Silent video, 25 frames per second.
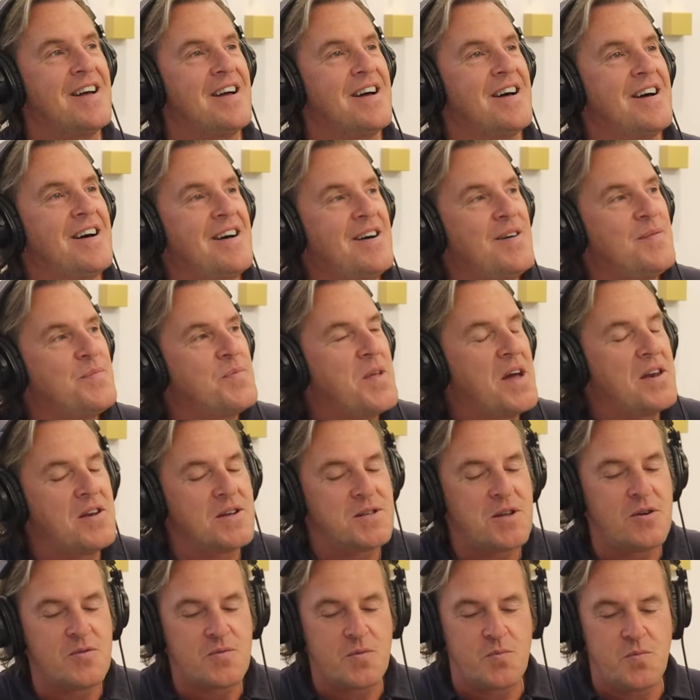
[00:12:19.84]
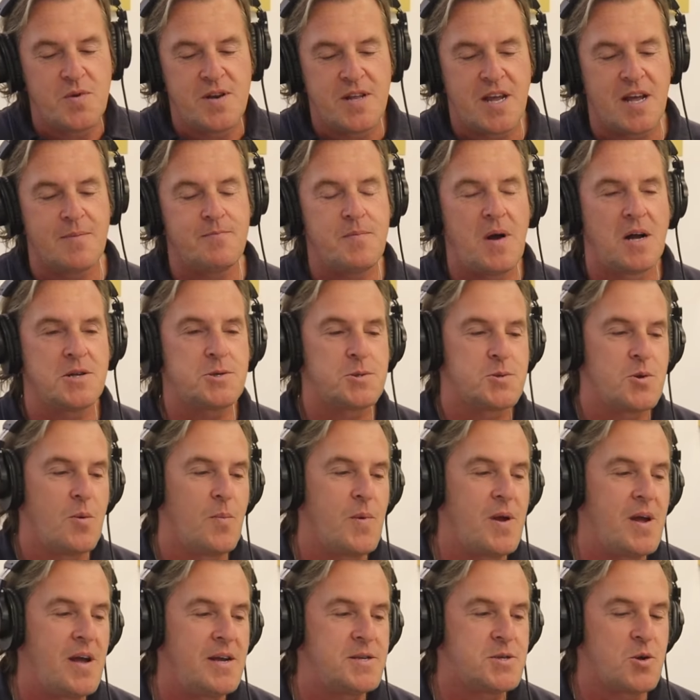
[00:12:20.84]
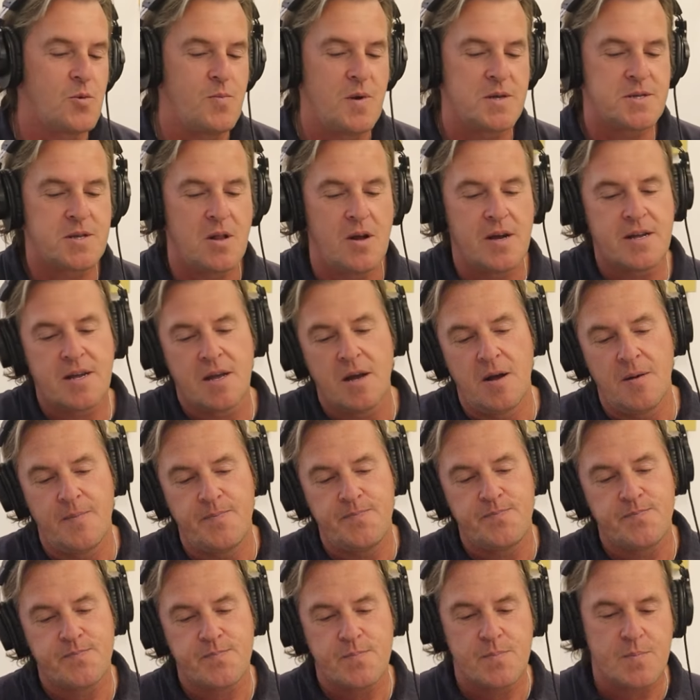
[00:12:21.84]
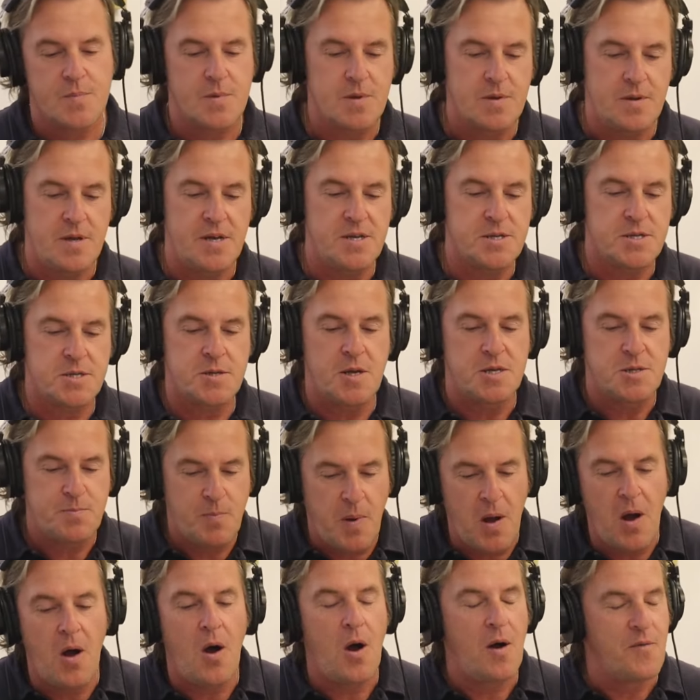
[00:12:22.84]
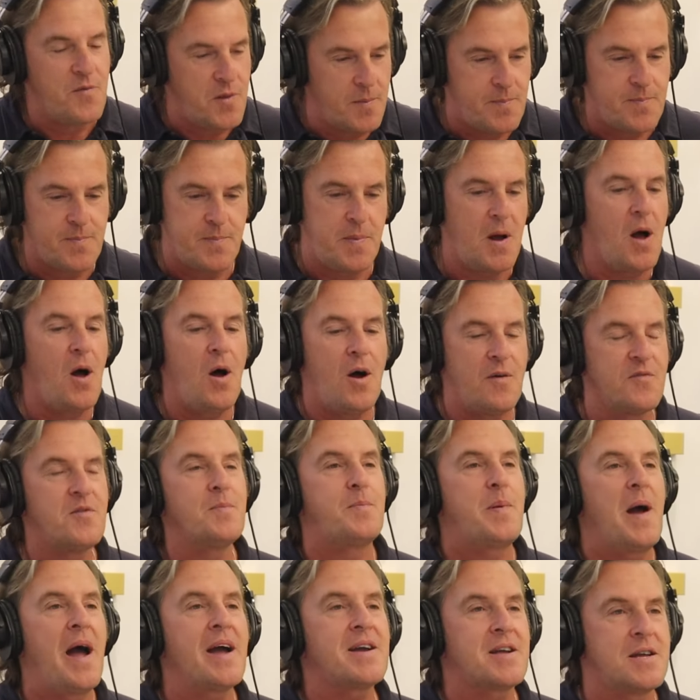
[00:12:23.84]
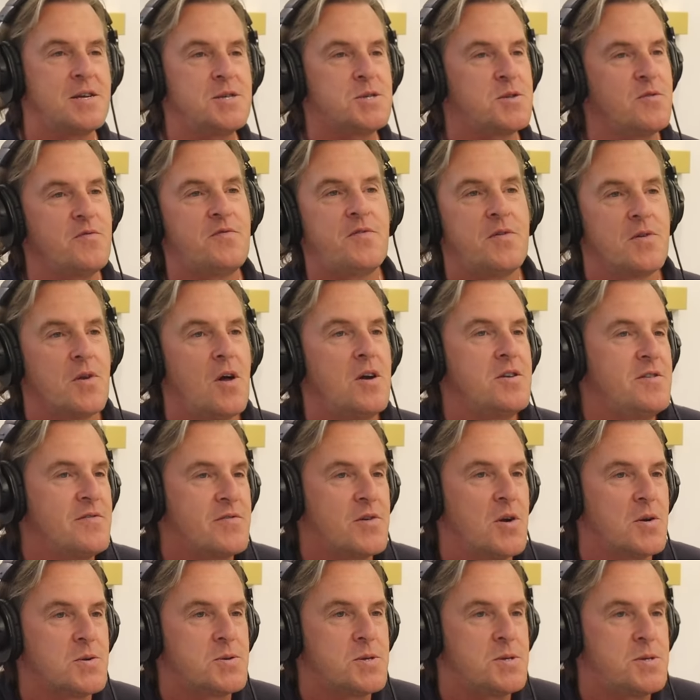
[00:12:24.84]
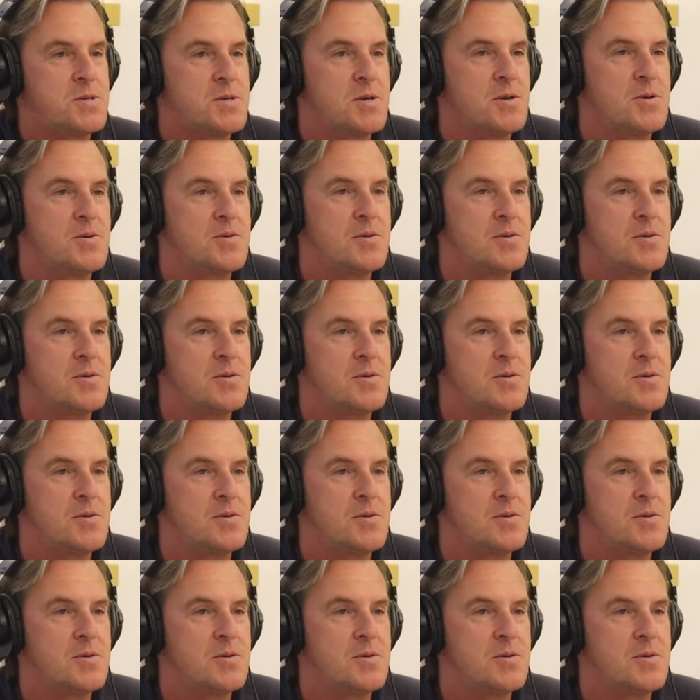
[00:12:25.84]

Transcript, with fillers: um, and I don't really get much from it. It's almost like um, it's it's part of the part of the package that you feel like you've got to do.